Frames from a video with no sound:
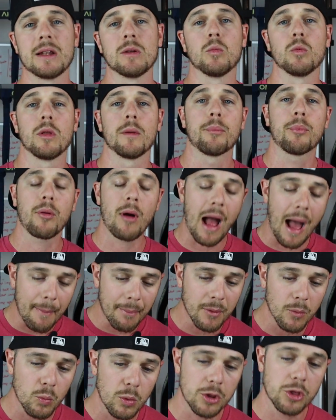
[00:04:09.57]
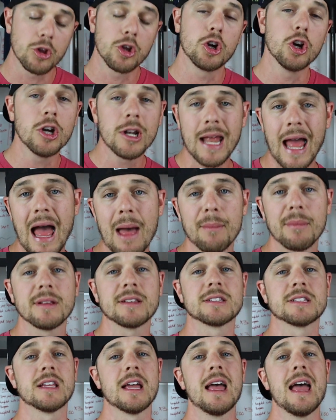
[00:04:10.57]
And the problem with good
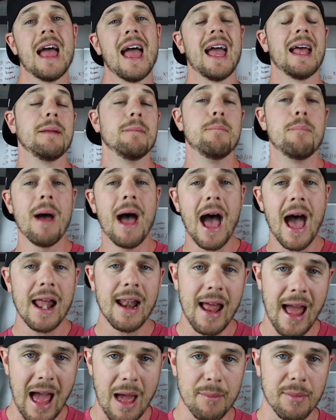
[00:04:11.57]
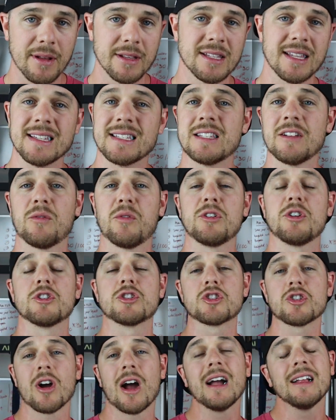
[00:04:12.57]
habits and bad habits is if when you're
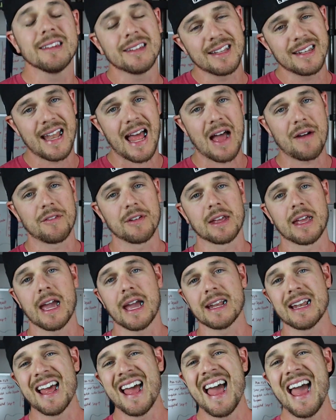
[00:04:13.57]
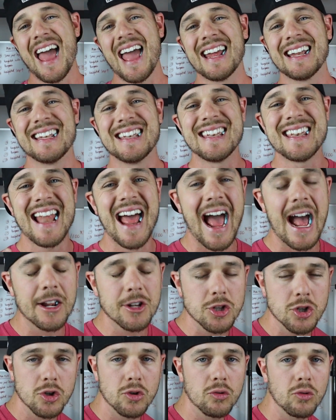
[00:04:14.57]
trying to navigate a
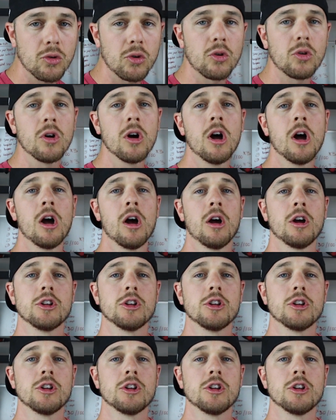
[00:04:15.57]
natural